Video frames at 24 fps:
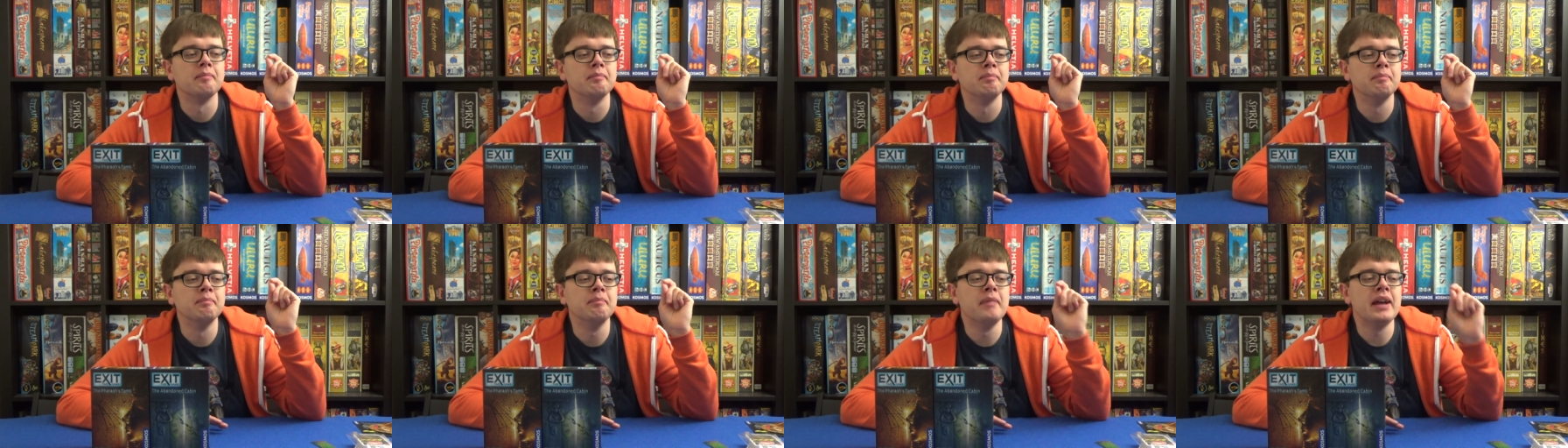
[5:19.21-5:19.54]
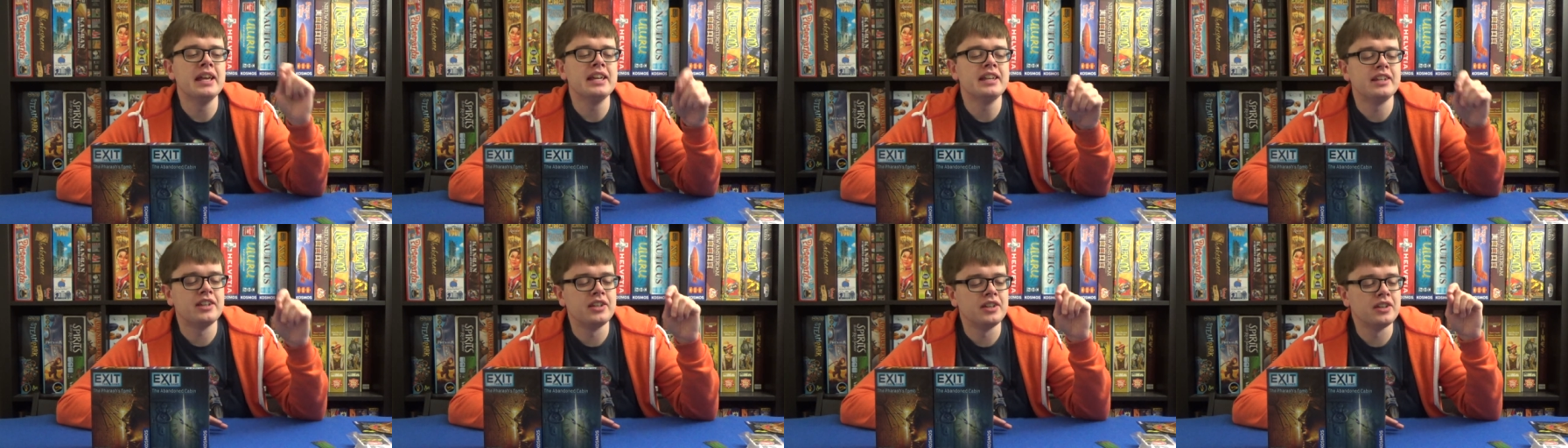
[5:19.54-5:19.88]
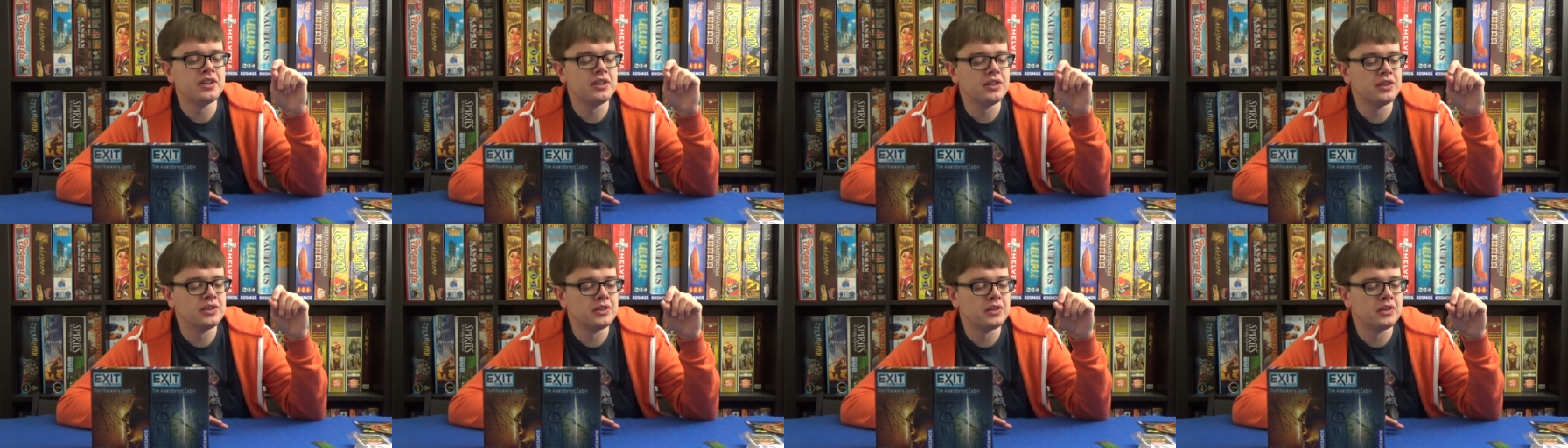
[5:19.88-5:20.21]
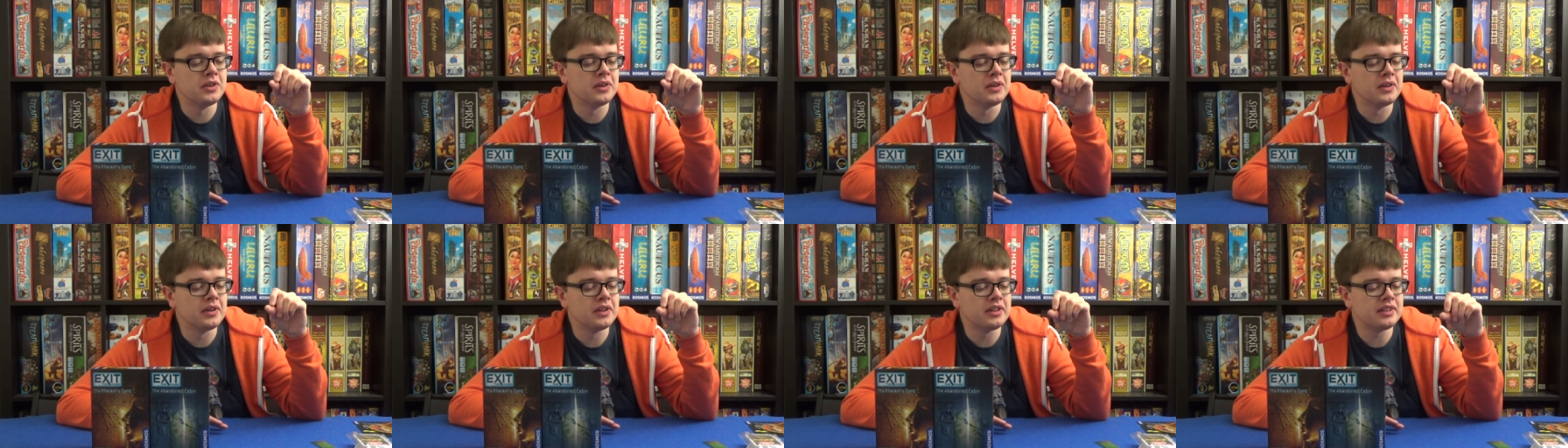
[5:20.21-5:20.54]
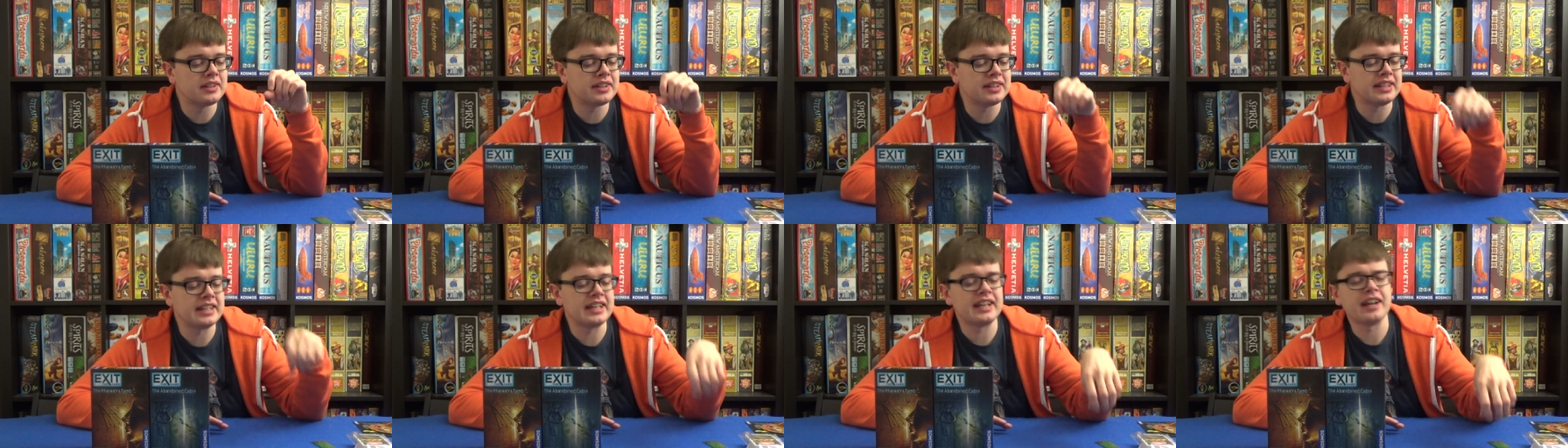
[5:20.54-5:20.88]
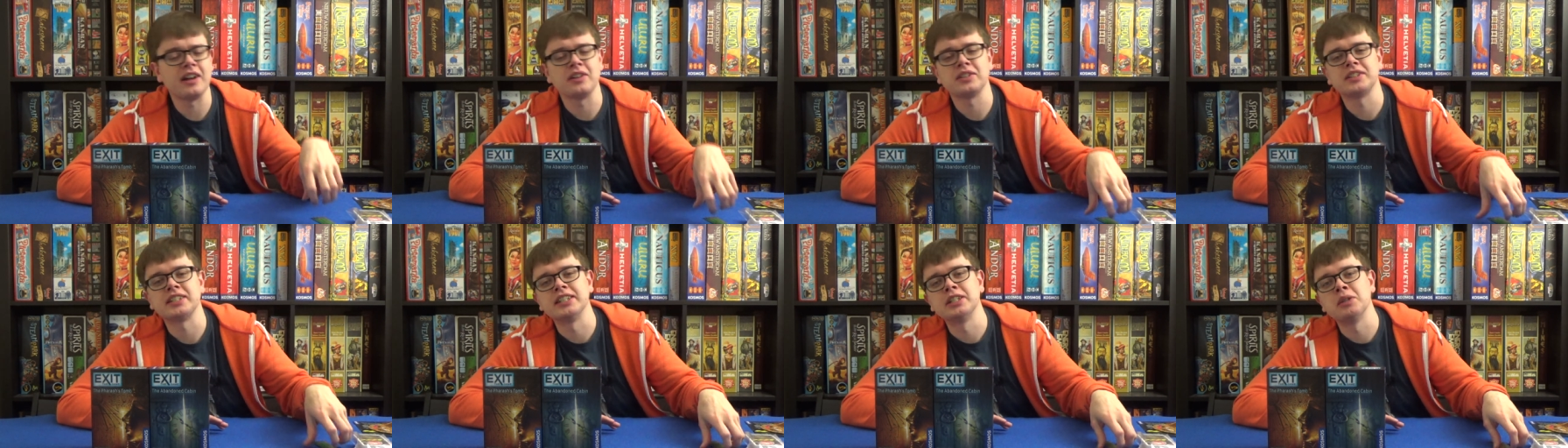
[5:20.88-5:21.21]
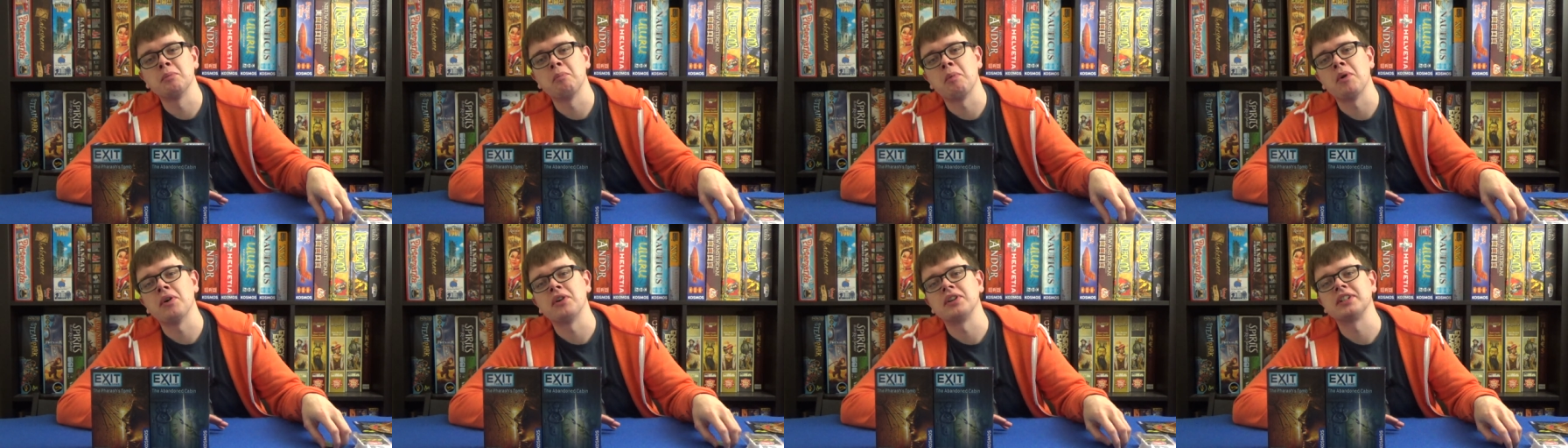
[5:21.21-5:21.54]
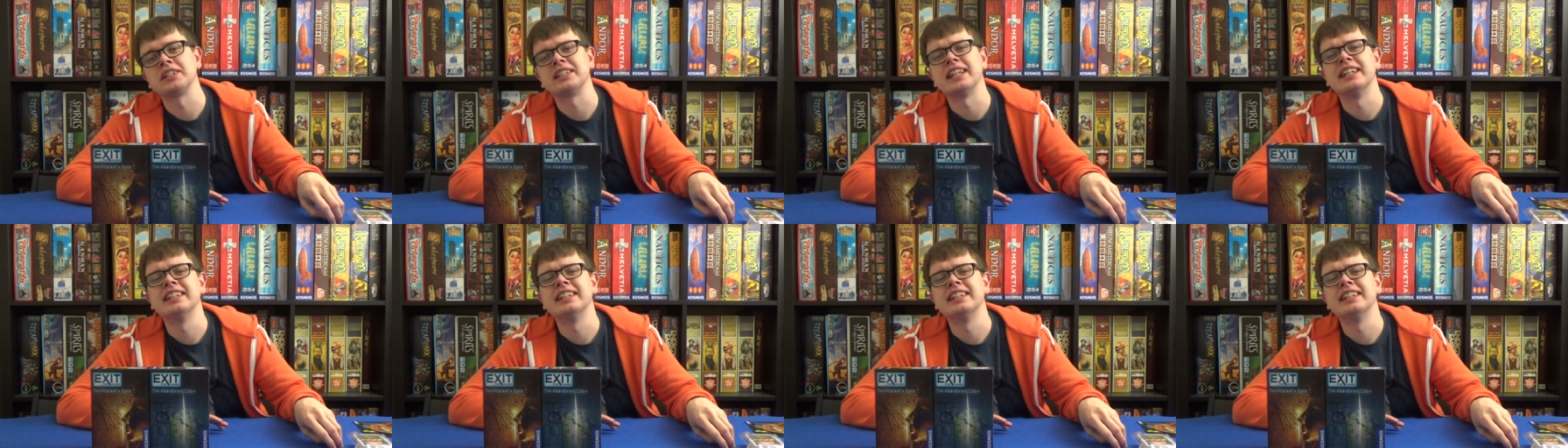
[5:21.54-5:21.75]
make you think outside the box.